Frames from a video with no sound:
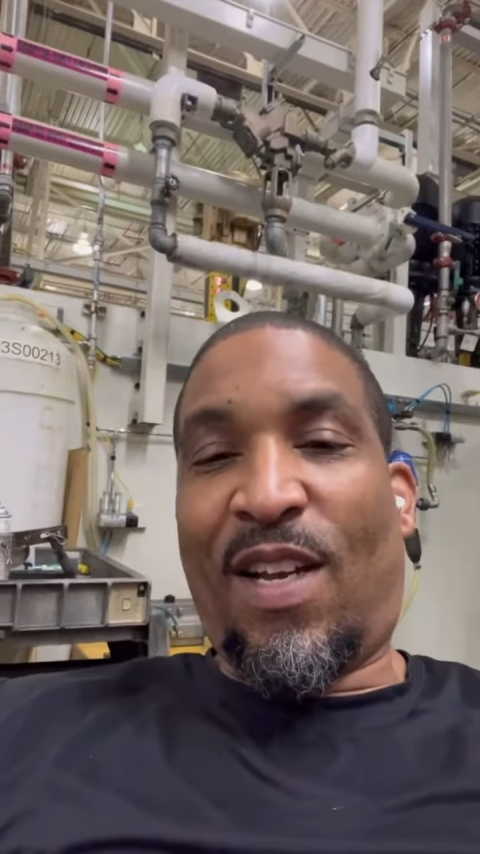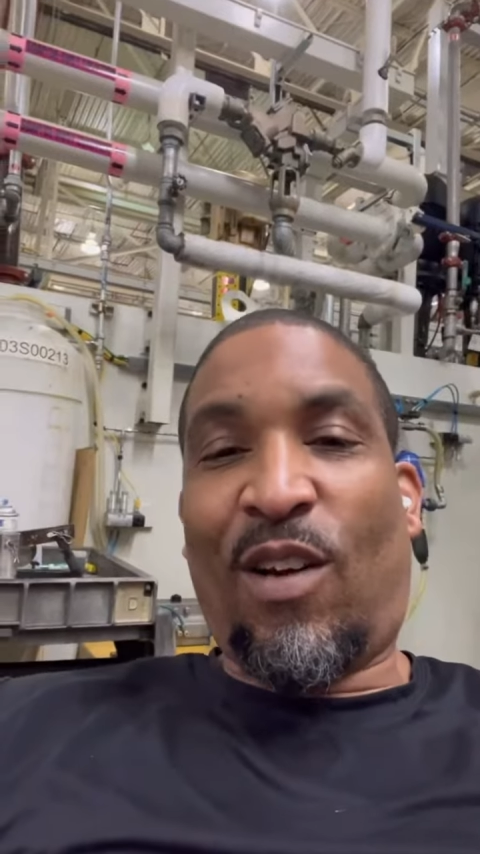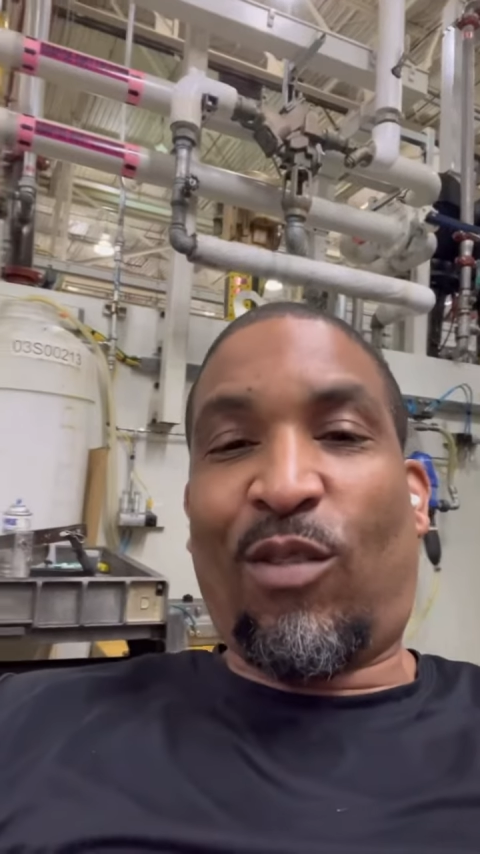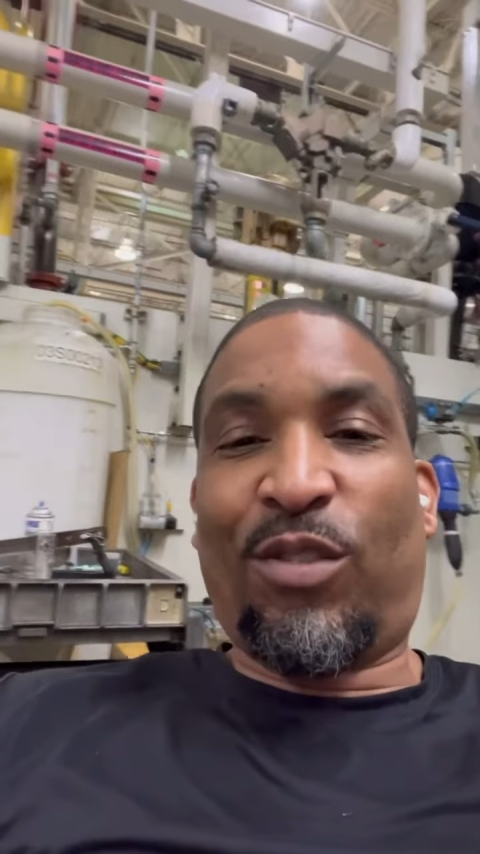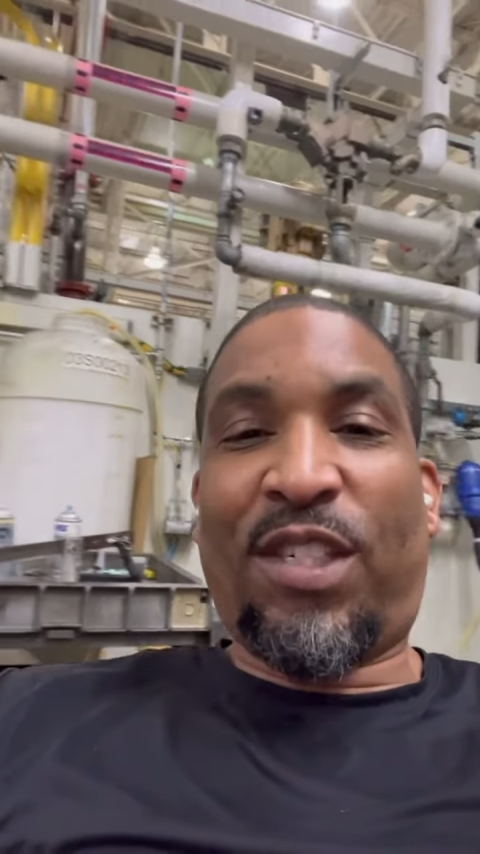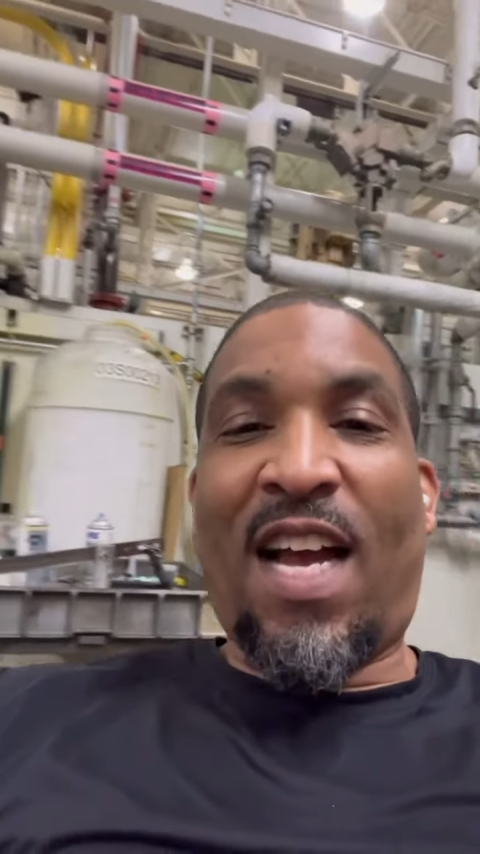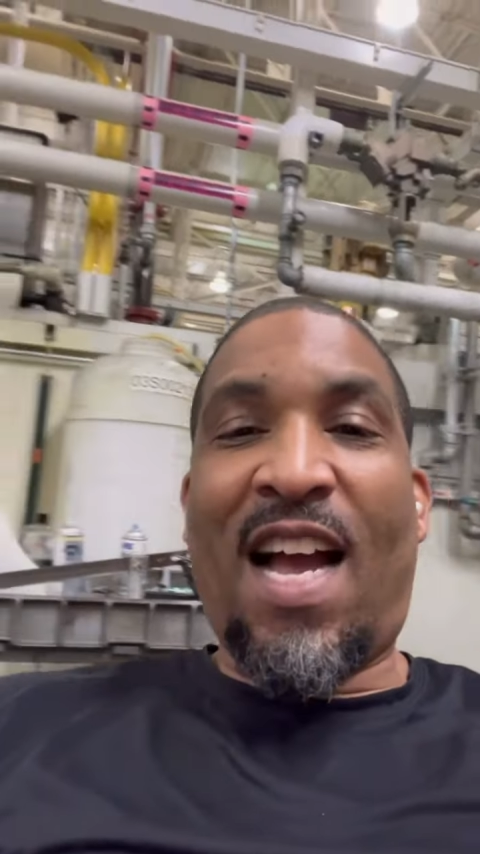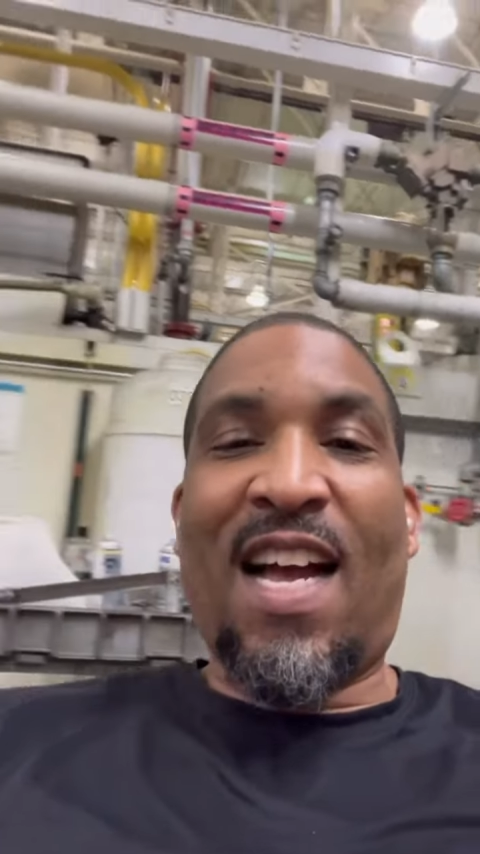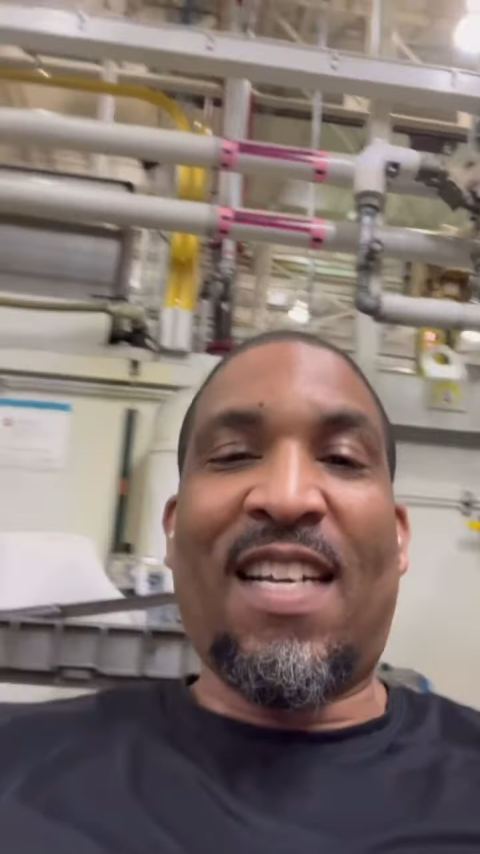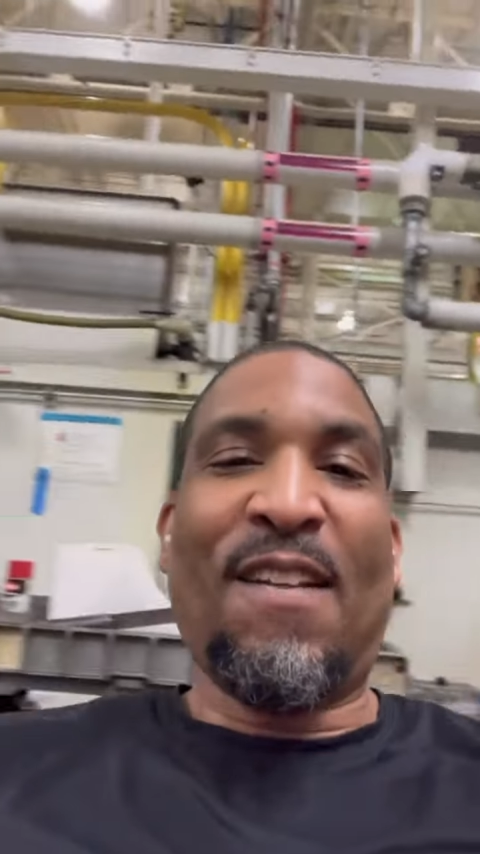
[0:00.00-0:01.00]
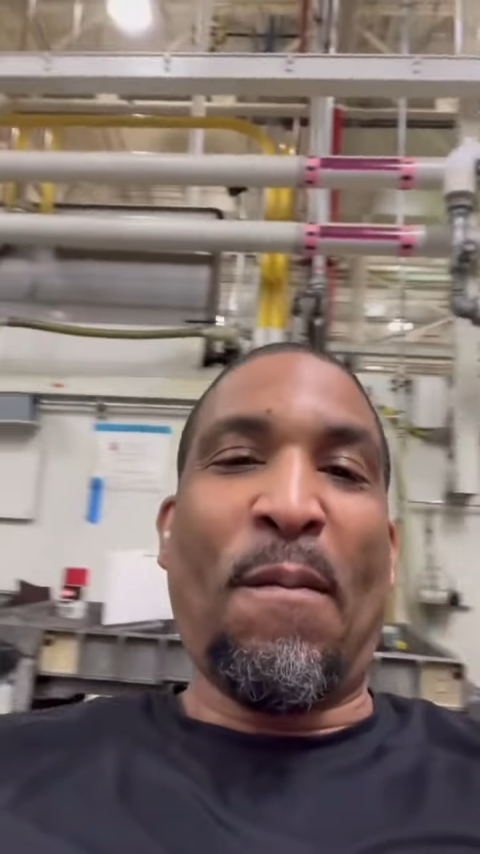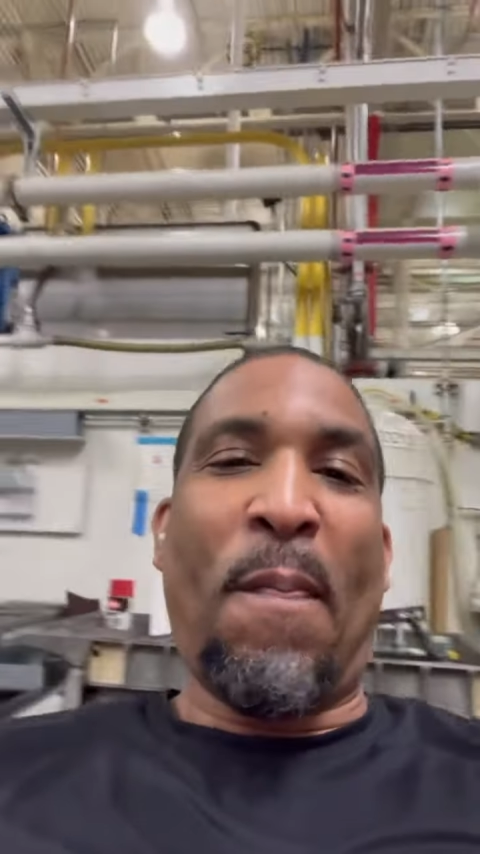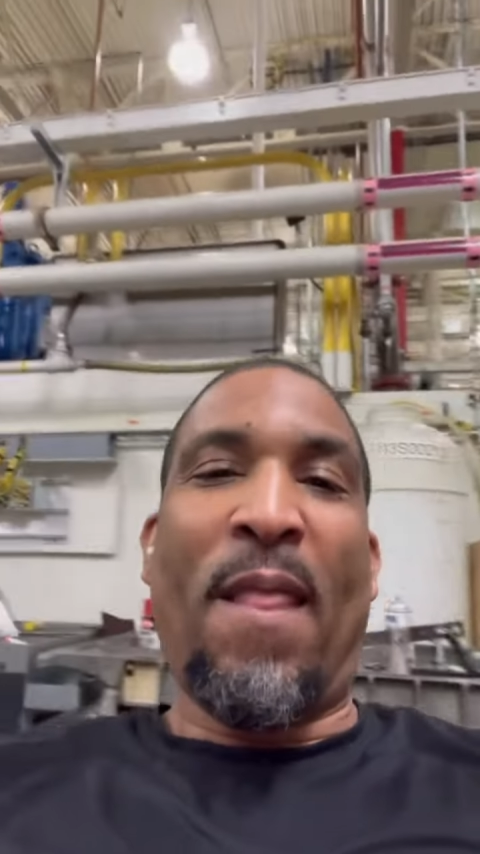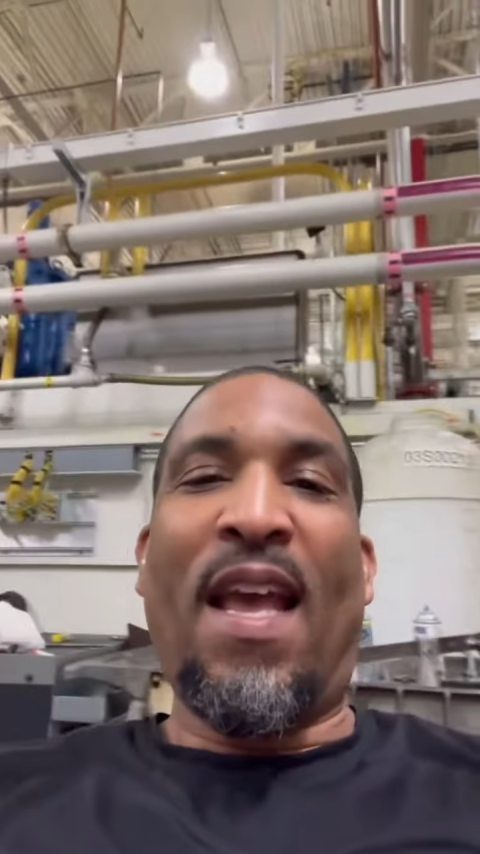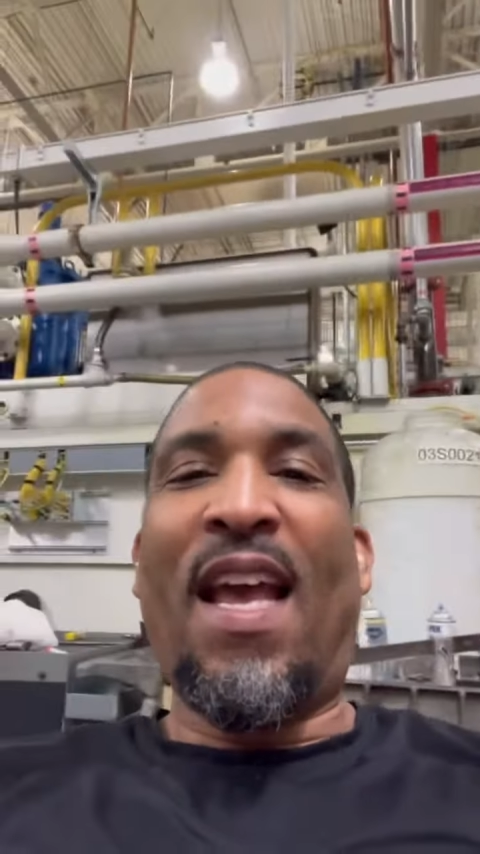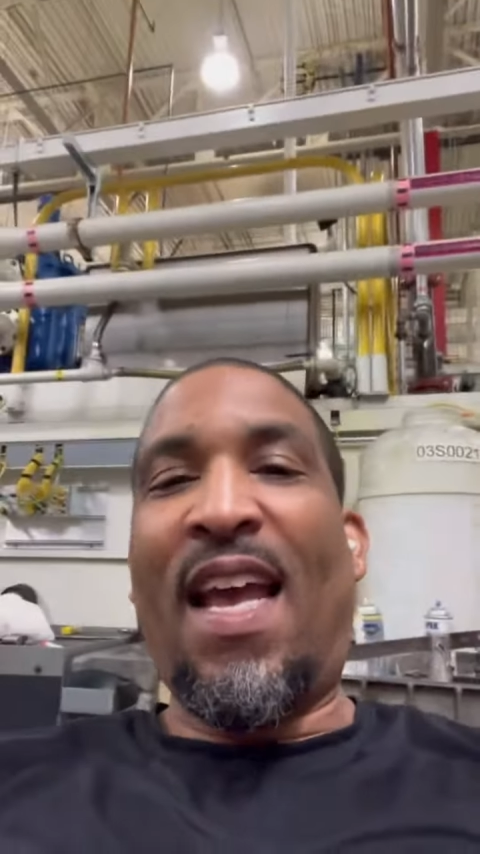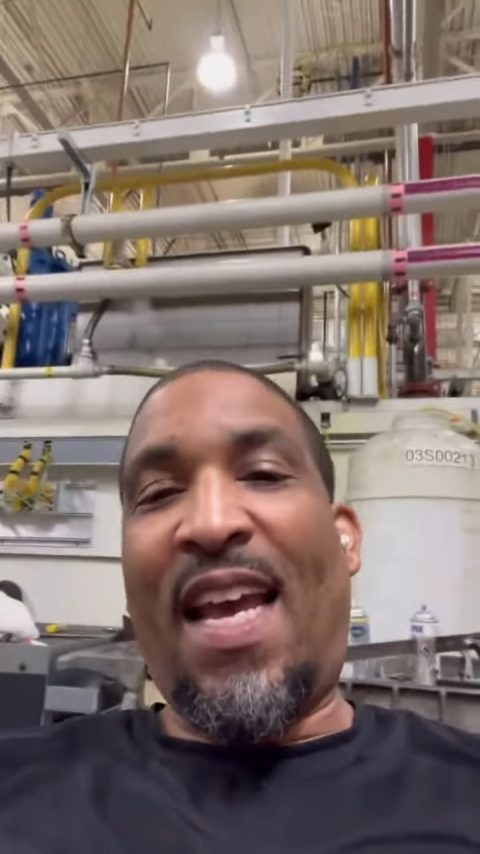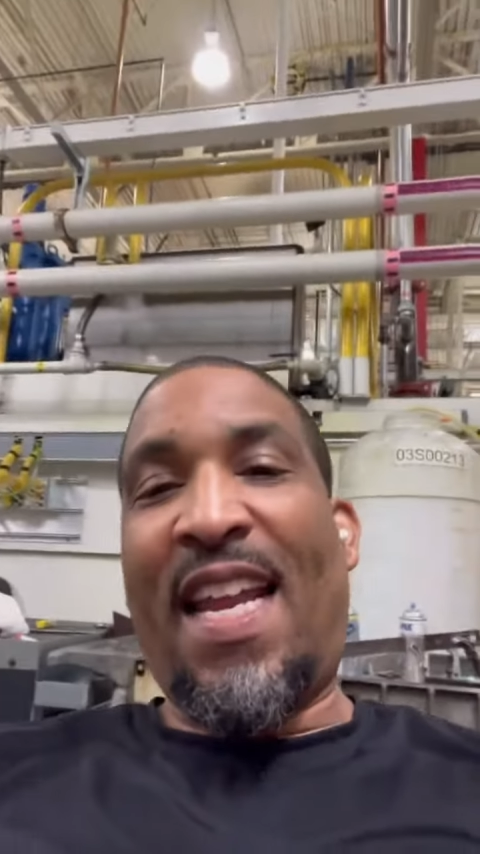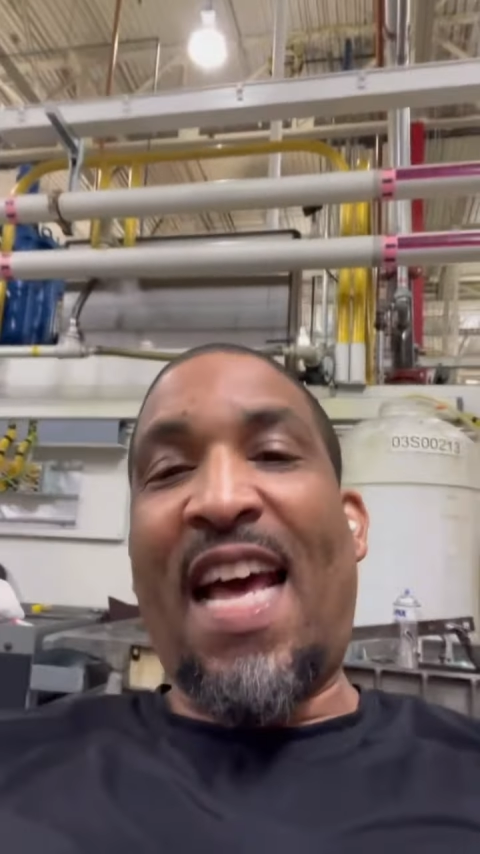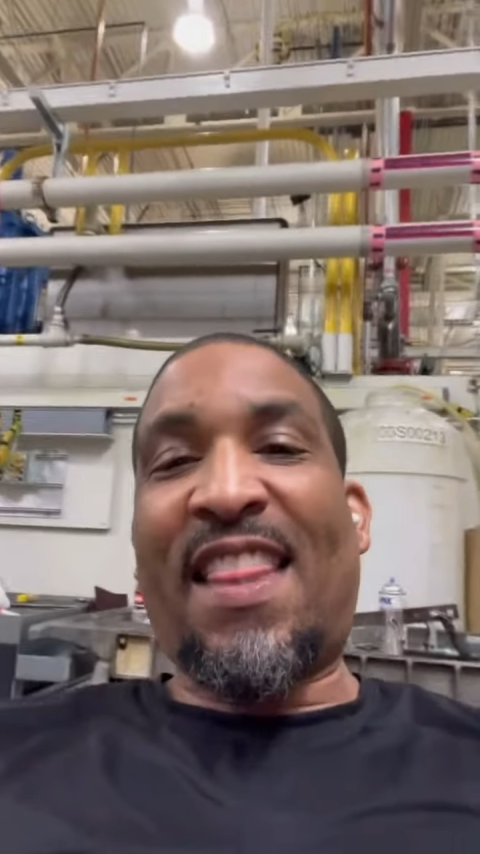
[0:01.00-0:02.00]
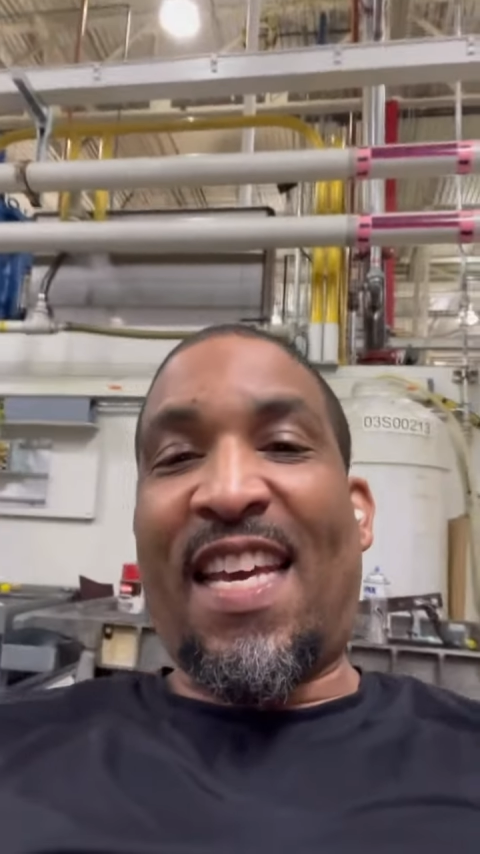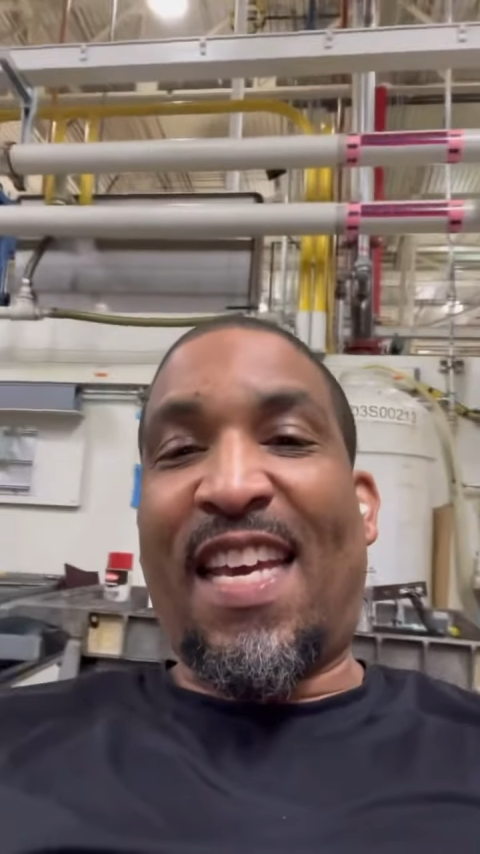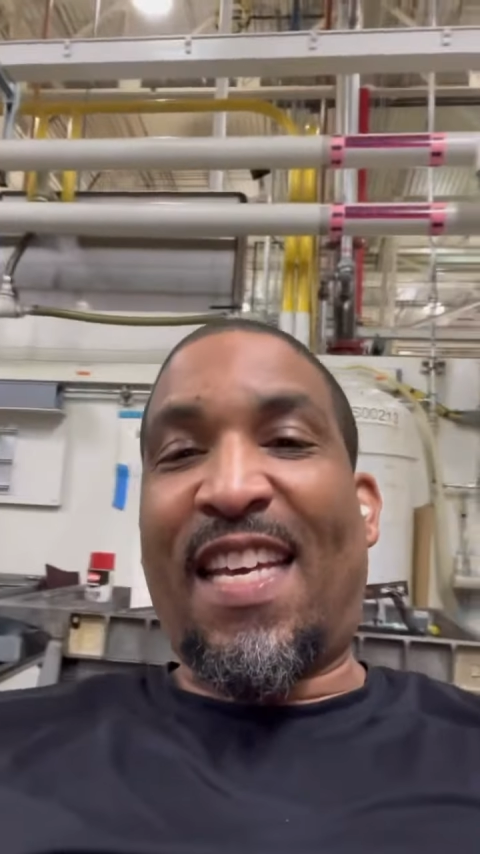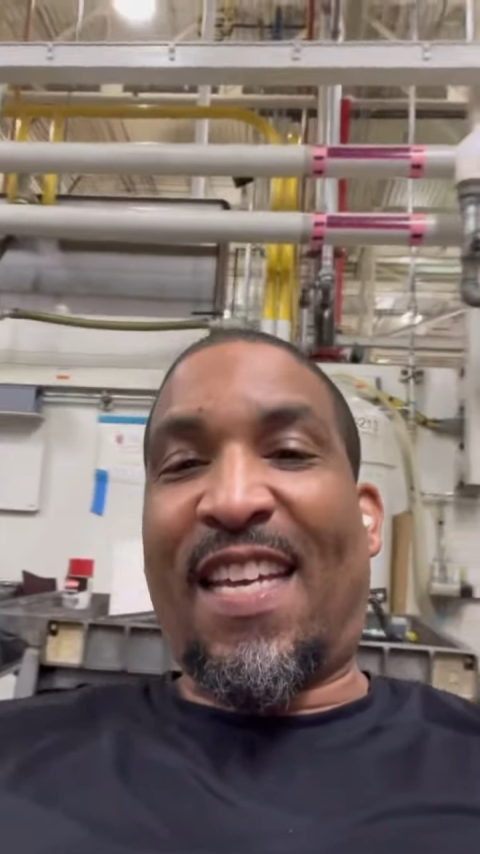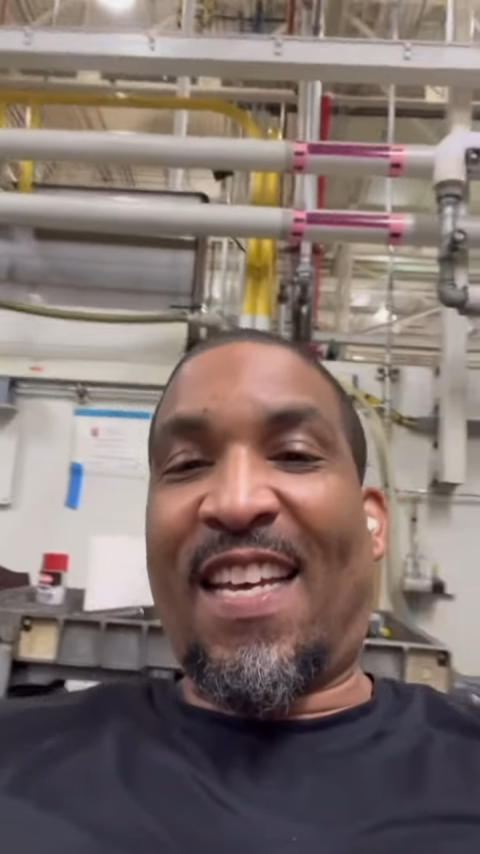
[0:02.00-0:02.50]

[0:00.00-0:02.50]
Uncle Sean, and I think